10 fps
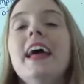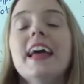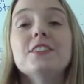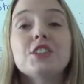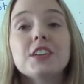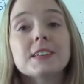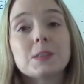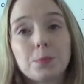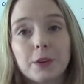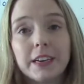If she is
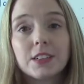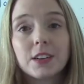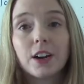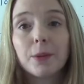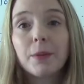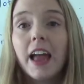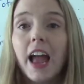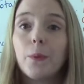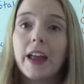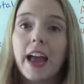preterm
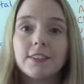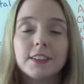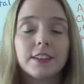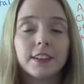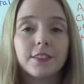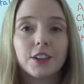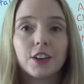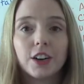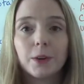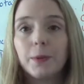and we have to deliver
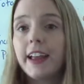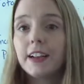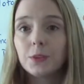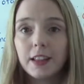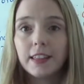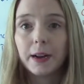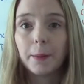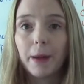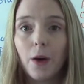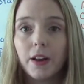her and we can't do anything
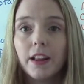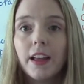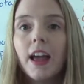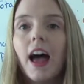about it,